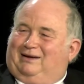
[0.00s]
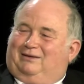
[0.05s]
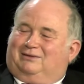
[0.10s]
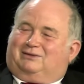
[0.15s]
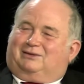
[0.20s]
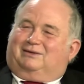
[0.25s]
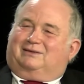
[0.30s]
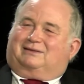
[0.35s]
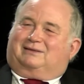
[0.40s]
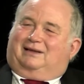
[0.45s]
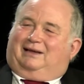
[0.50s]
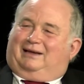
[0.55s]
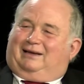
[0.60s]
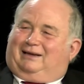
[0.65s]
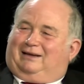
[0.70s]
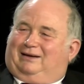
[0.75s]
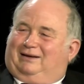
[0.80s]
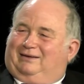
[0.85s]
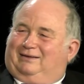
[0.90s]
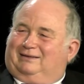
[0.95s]
So it's like,
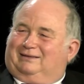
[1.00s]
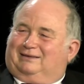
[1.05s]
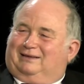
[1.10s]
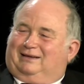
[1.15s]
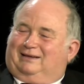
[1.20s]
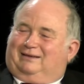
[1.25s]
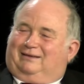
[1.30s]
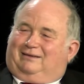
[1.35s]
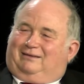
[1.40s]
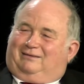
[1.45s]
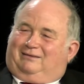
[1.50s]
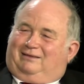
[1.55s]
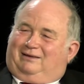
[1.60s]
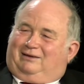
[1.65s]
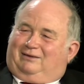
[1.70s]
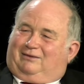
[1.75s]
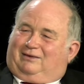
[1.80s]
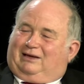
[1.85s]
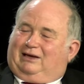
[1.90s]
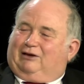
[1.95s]

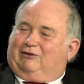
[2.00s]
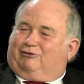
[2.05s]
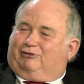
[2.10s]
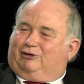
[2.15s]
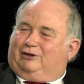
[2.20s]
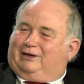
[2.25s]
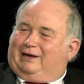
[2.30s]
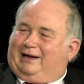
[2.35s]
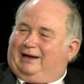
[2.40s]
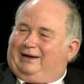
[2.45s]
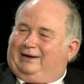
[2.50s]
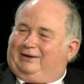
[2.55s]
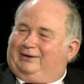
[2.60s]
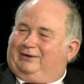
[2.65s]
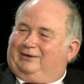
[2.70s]
king for a day here,